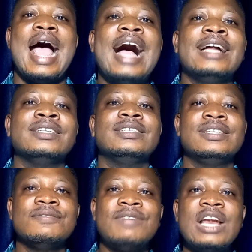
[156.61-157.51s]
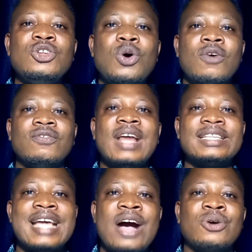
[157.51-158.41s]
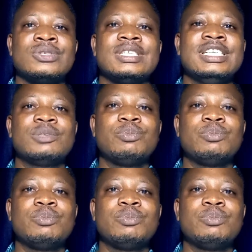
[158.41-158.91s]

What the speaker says: and the value of that house is